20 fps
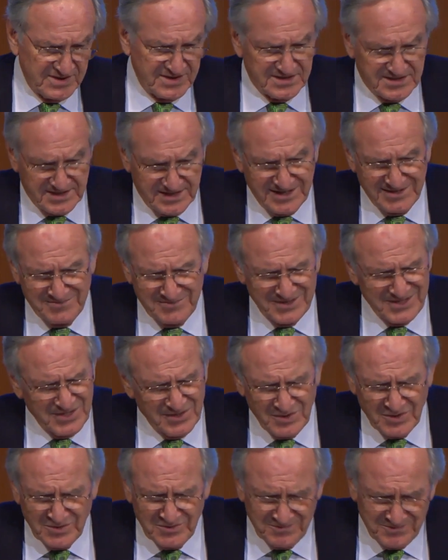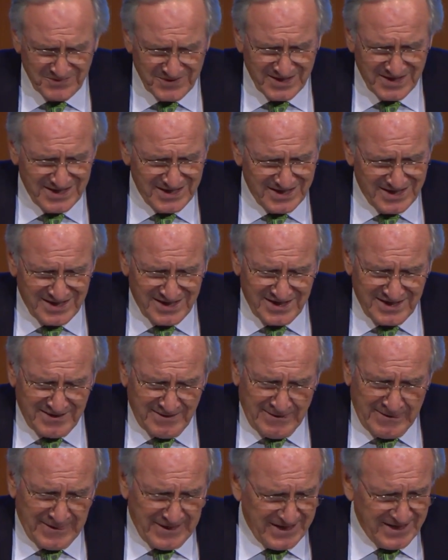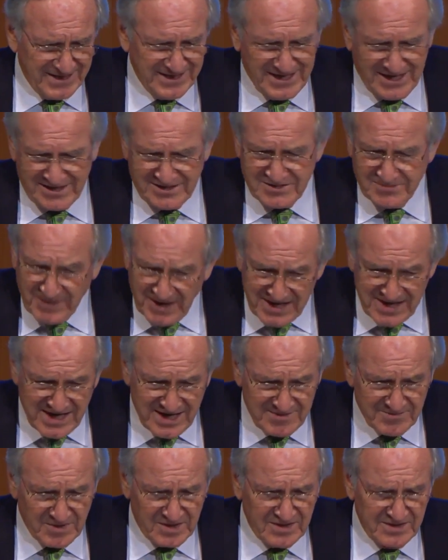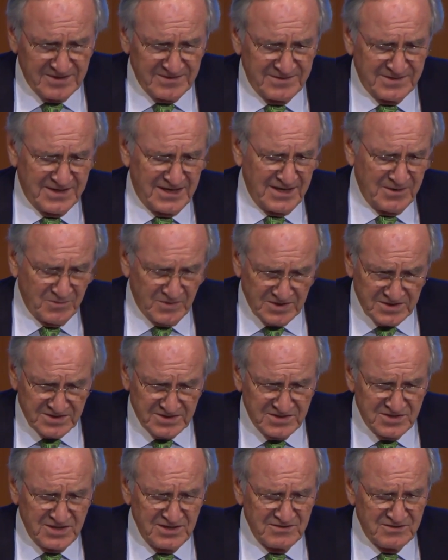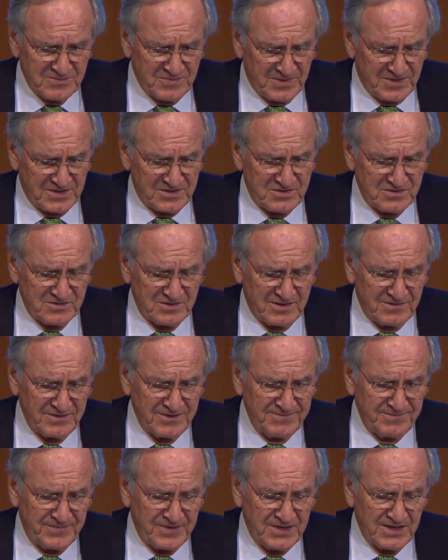this and that, but you know, yeah, it's my name on it. I was the chief sponsor of it.